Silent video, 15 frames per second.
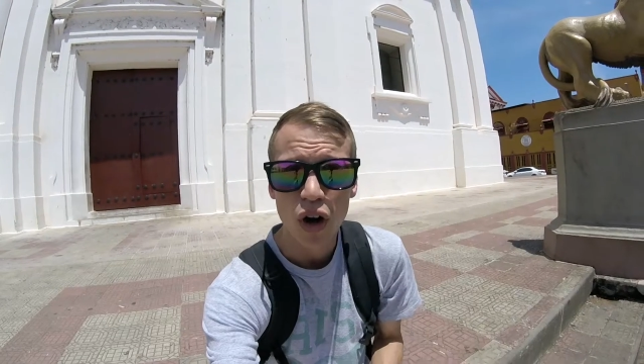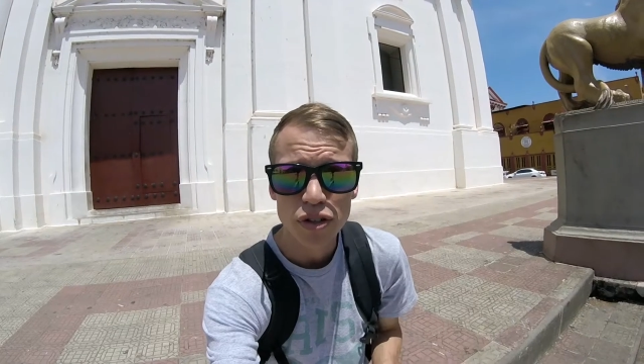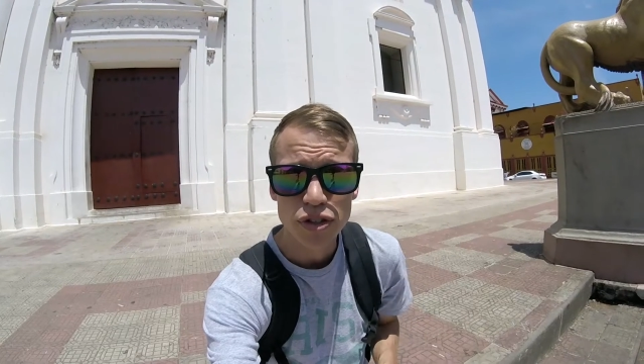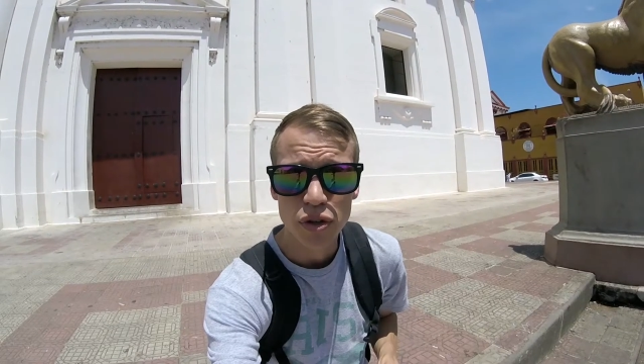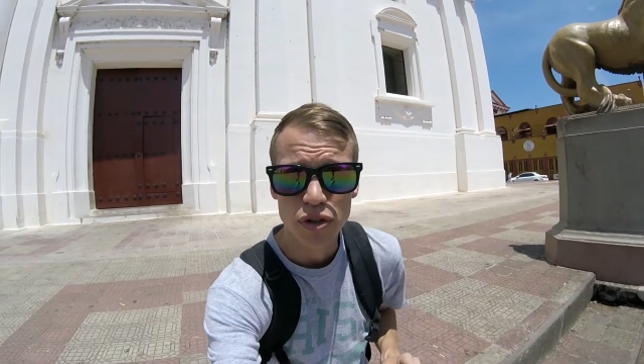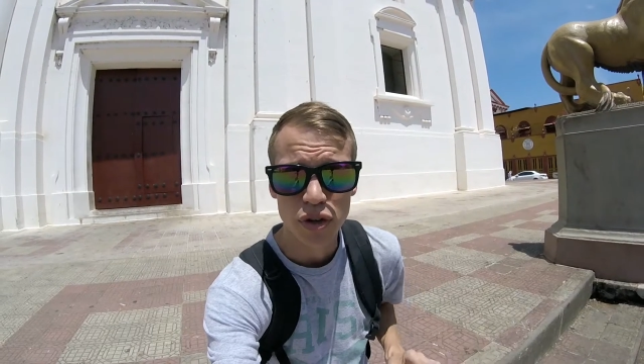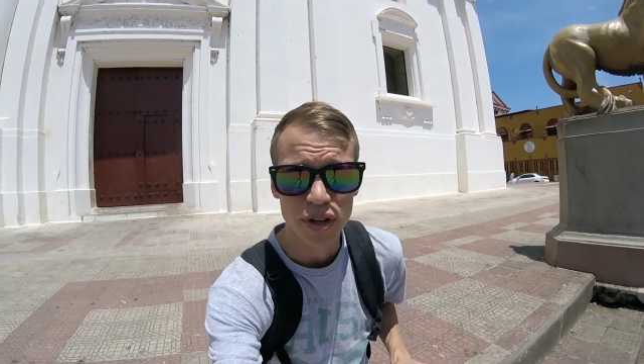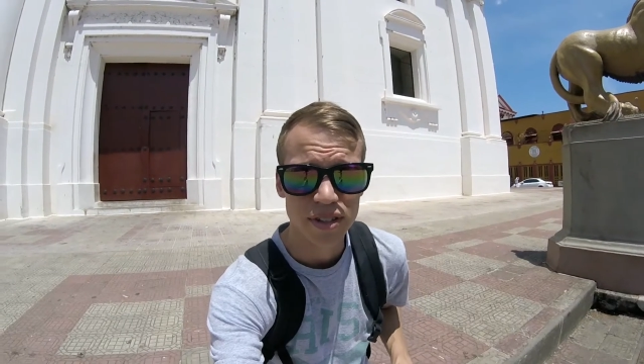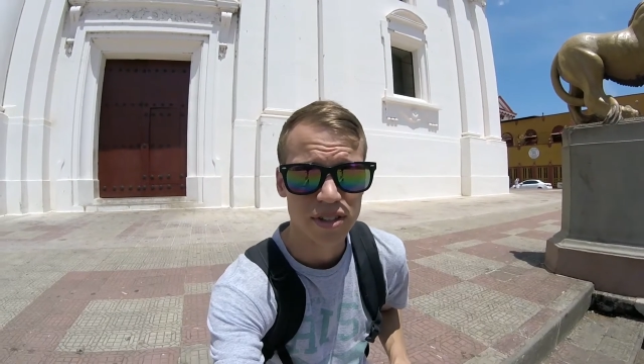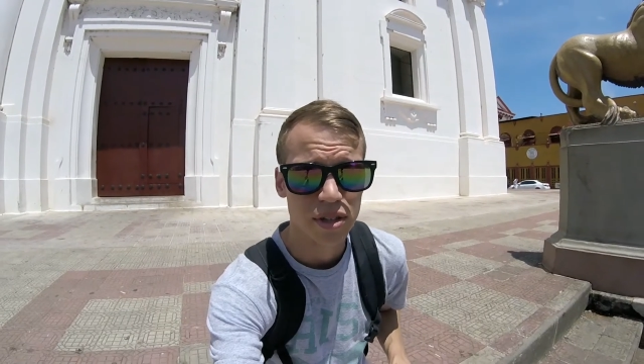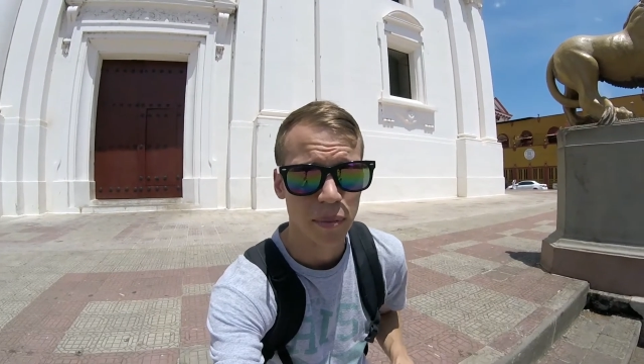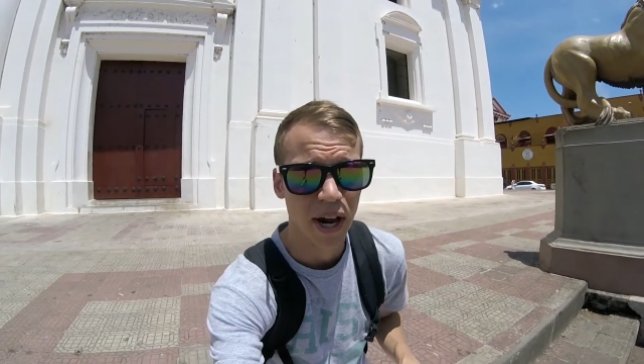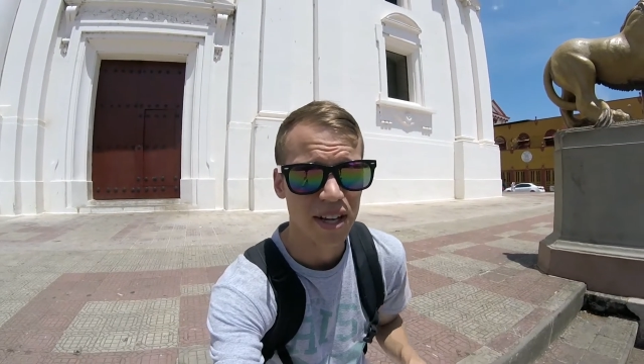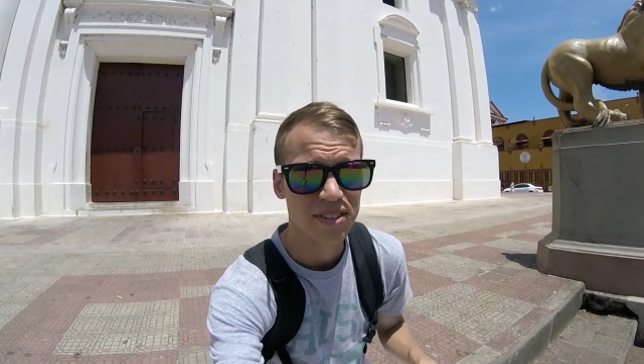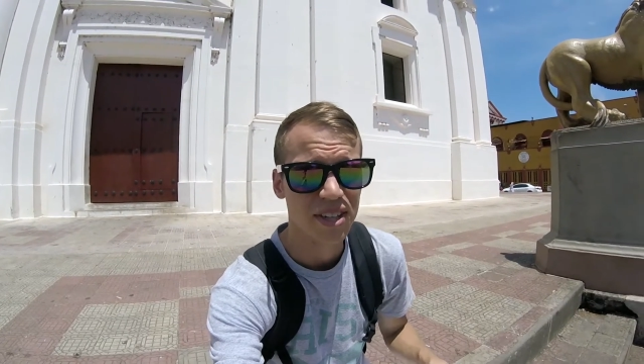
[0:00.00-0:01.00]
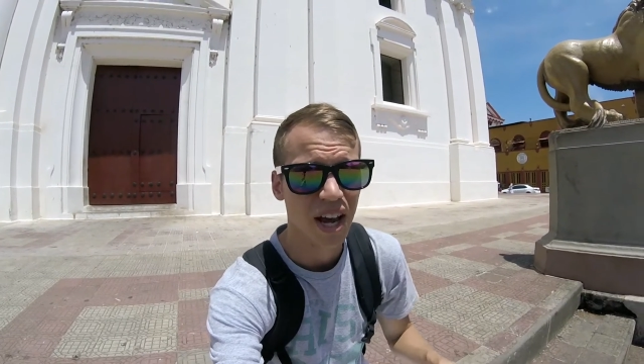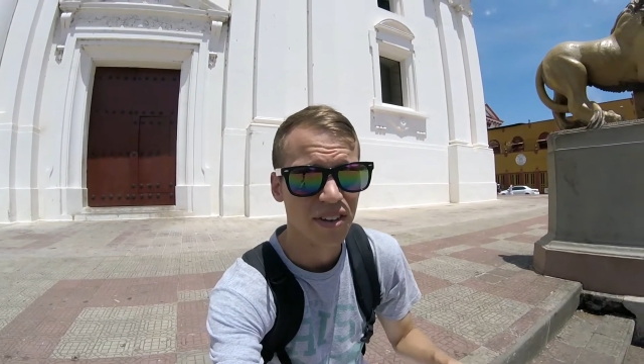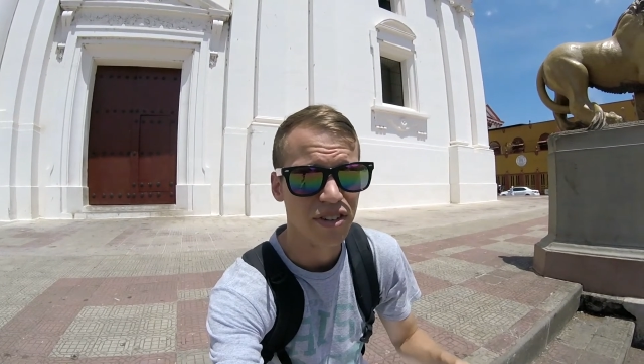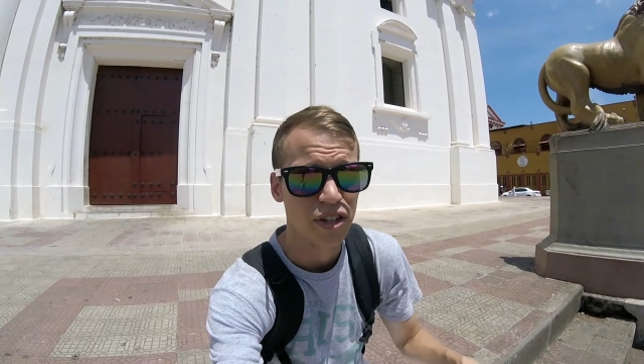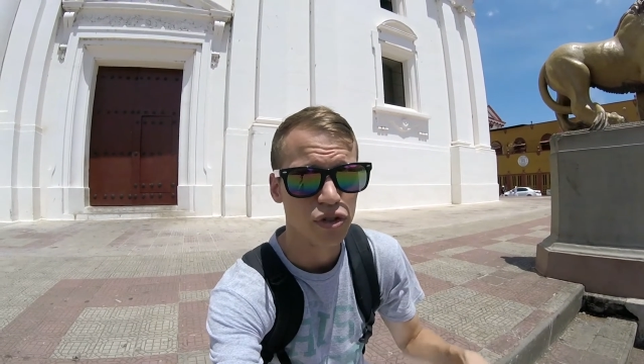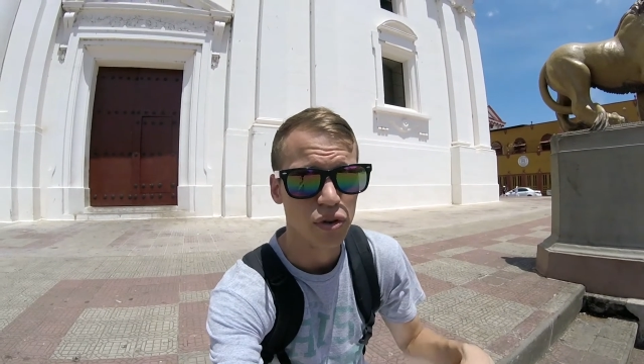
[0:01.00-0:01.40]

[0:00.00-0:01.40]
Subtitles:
also during Semana Santa,